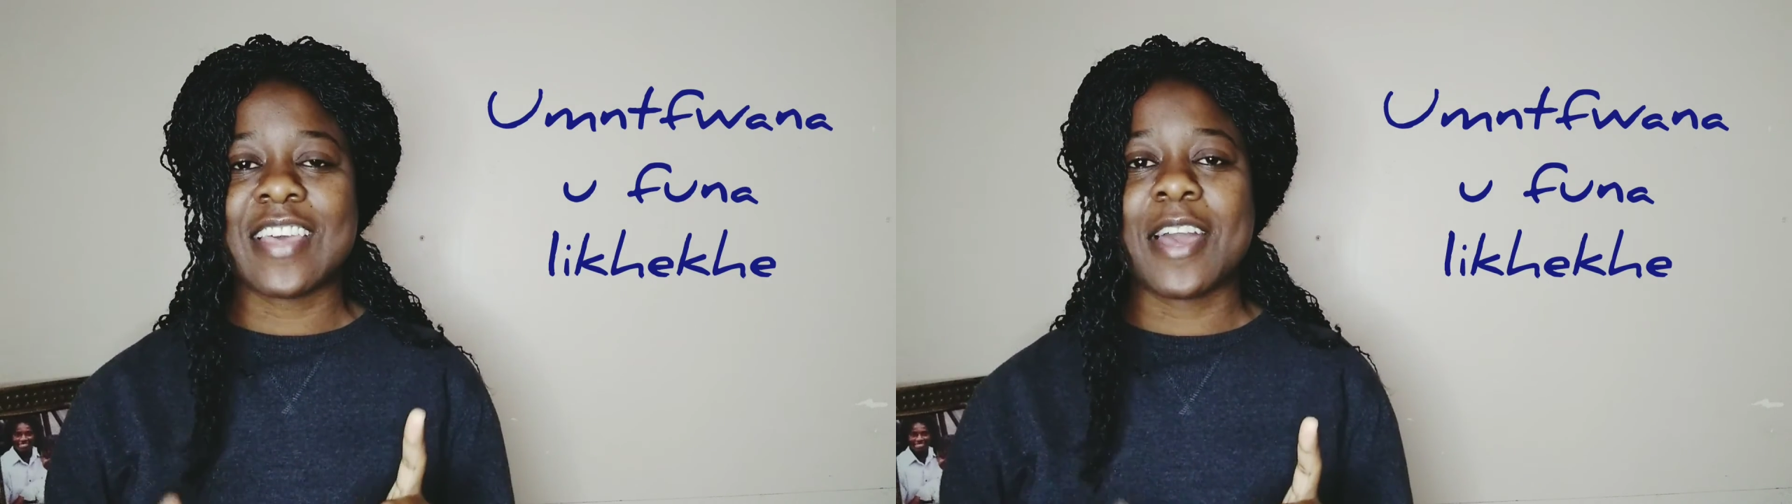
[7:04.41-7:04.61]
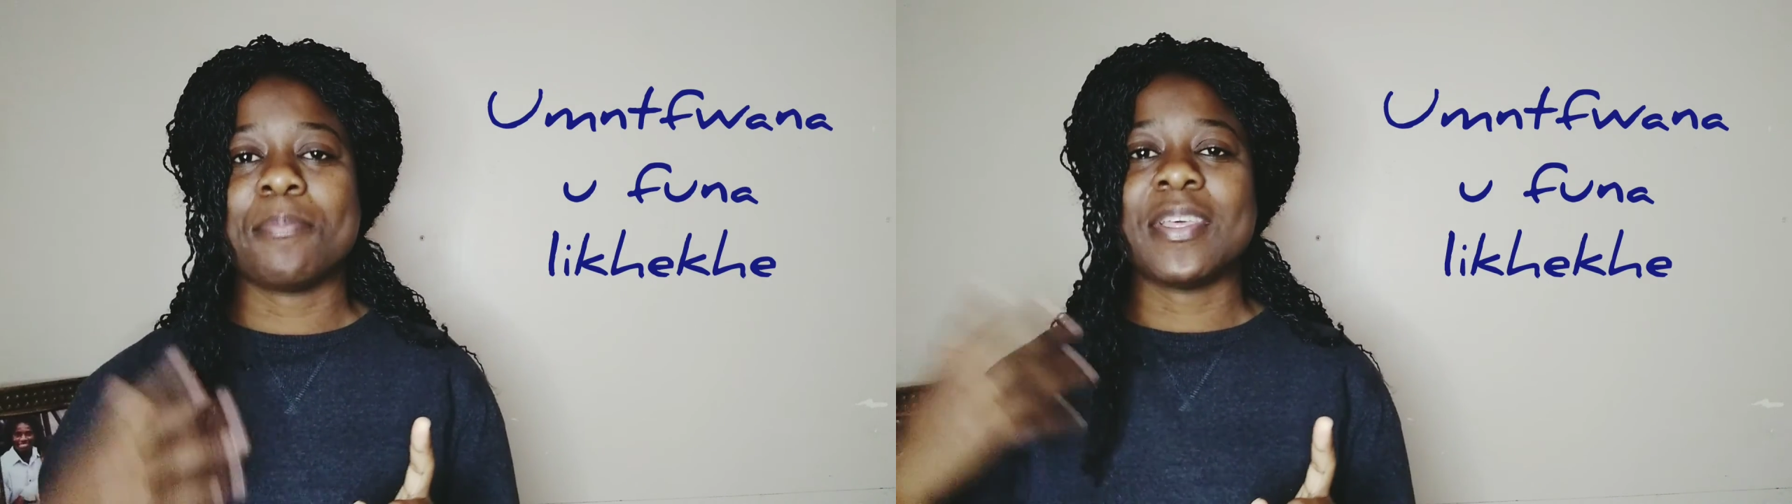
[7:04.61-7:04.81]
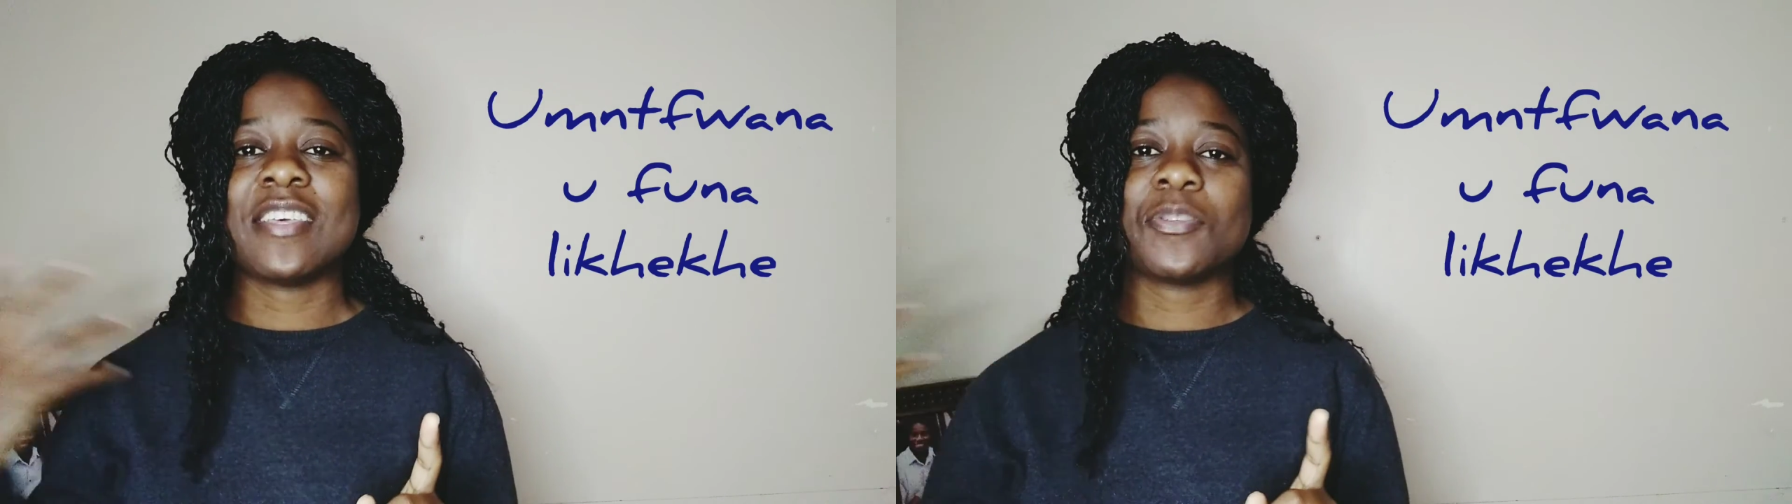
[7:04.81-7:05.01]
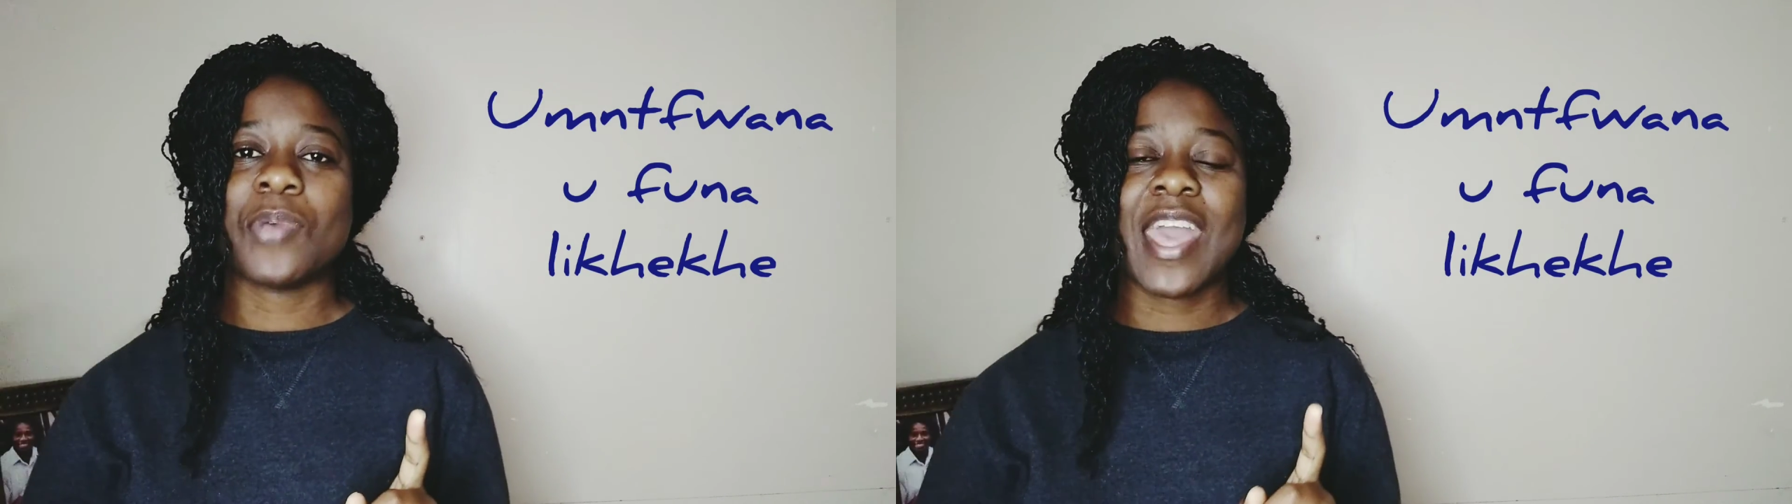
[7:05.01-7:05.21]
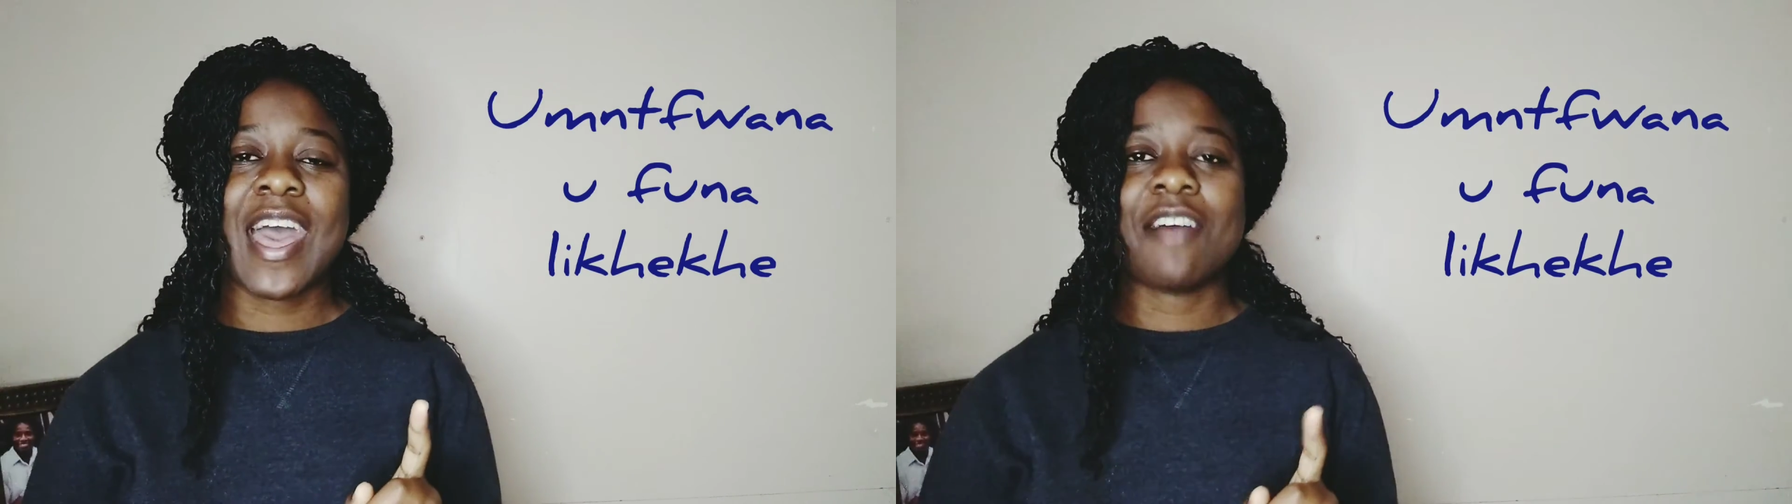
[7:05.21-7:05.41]
time because
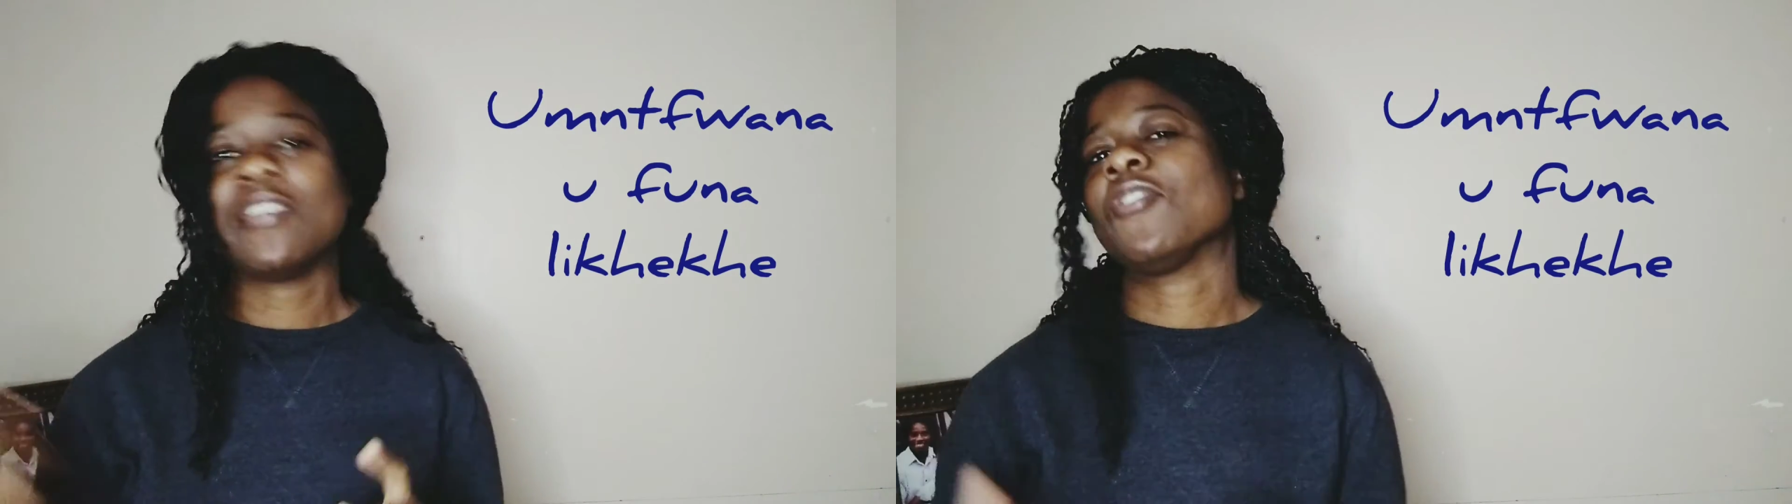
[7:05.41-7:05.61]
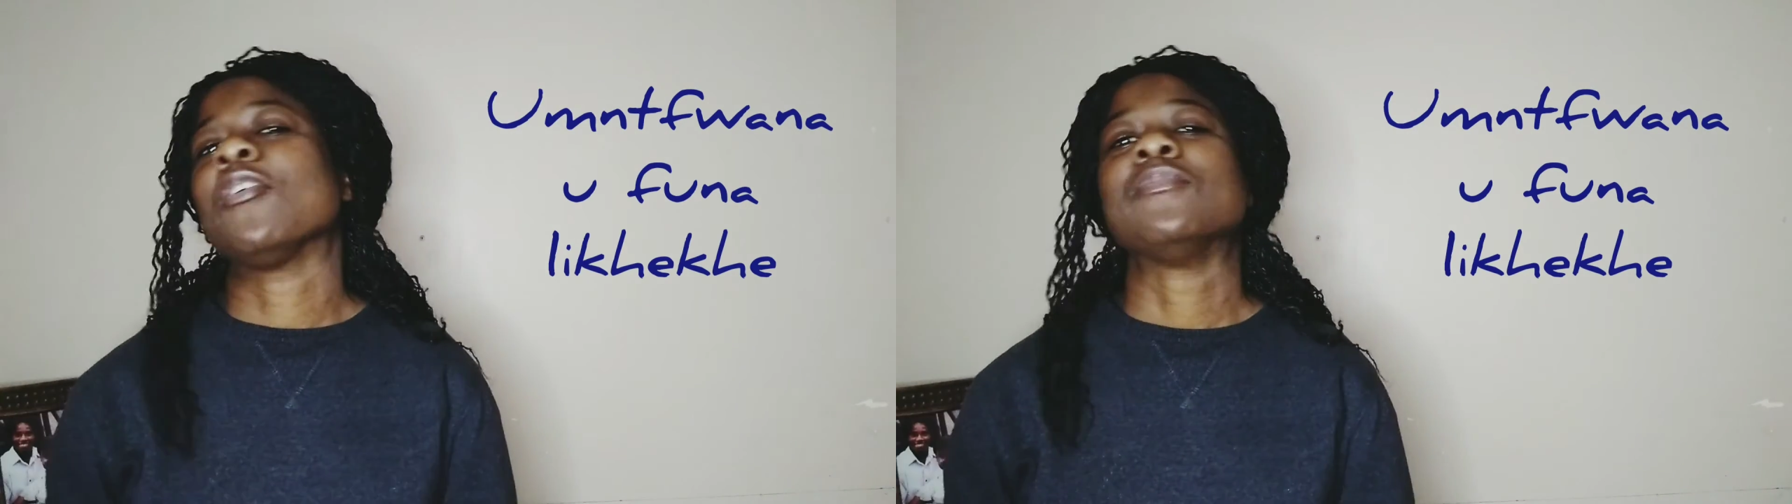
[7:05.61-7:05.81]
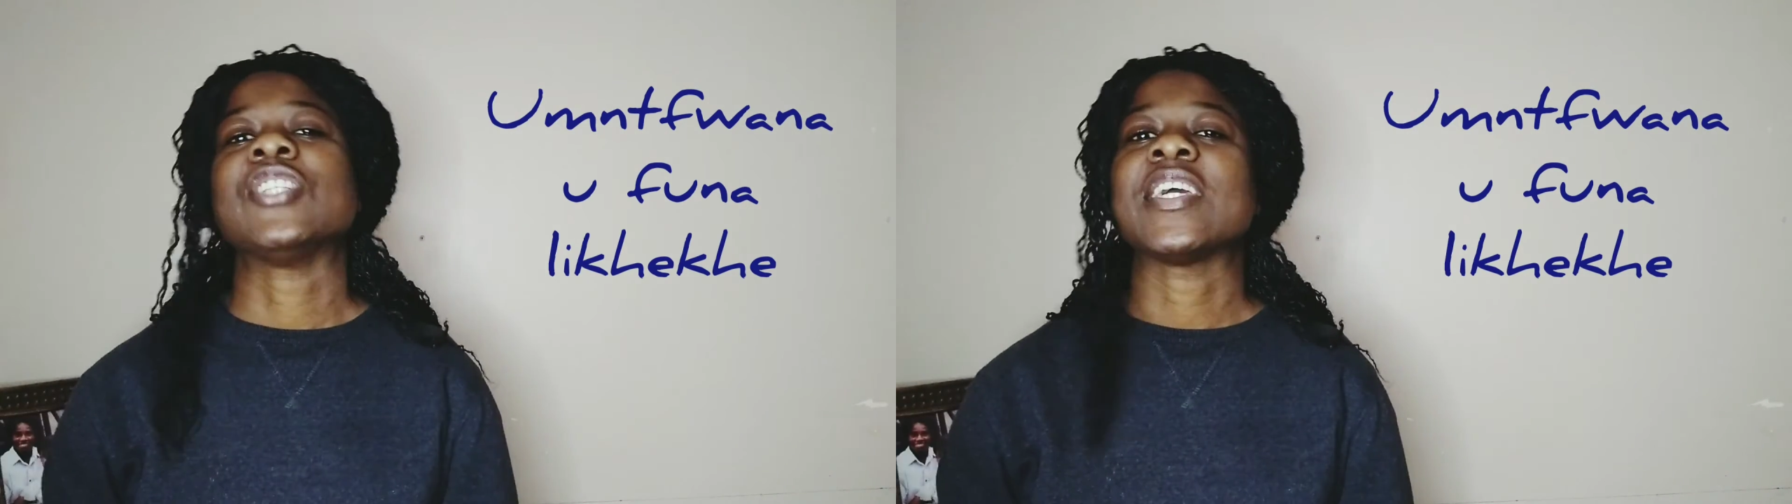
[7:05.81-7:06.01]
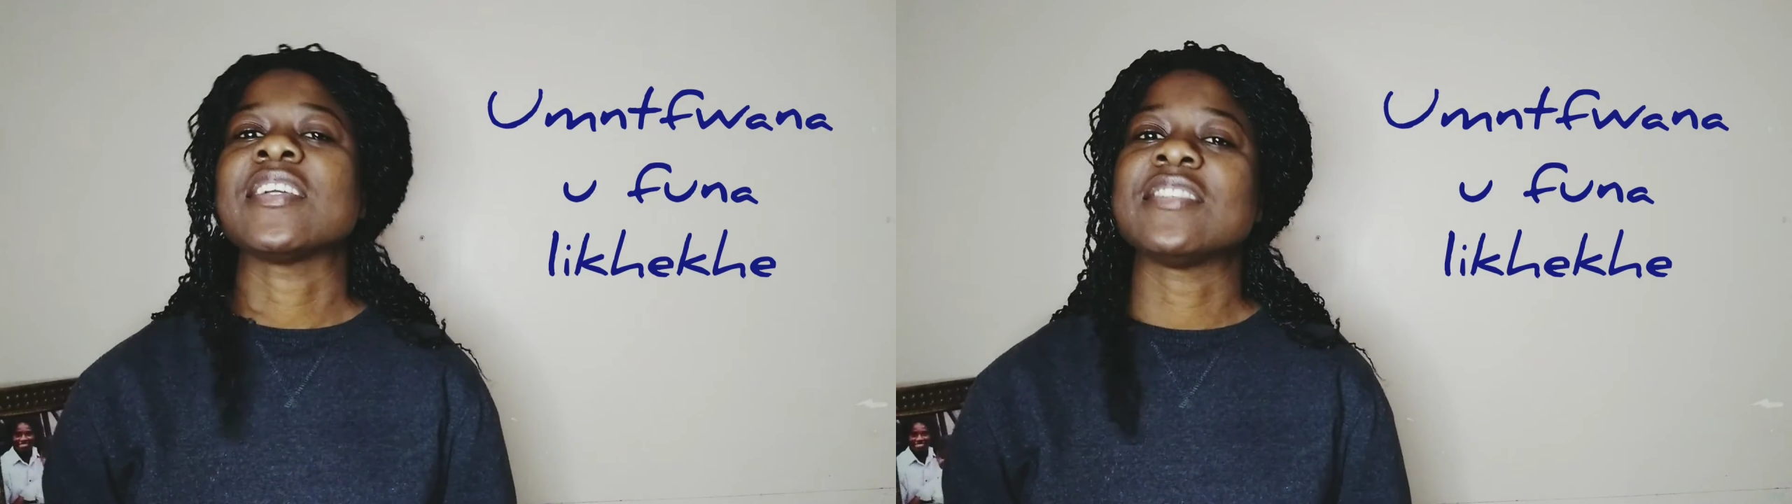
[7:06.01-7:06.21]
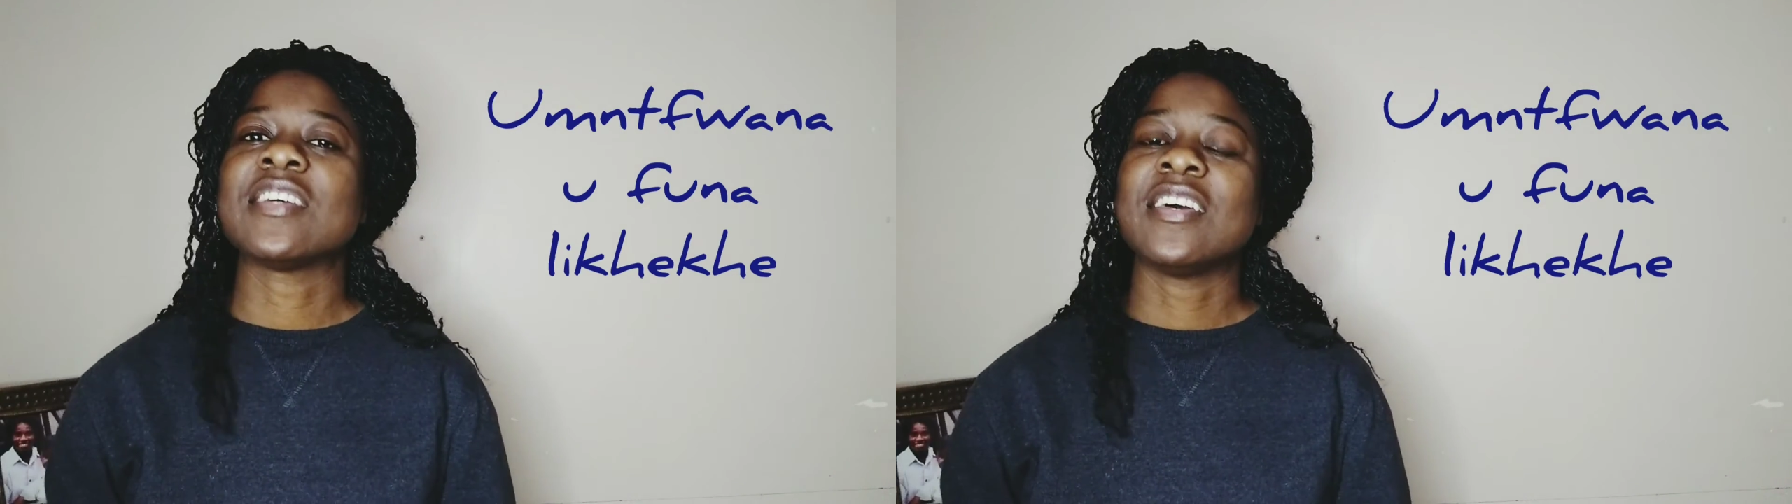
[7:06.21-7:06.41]
we have an object.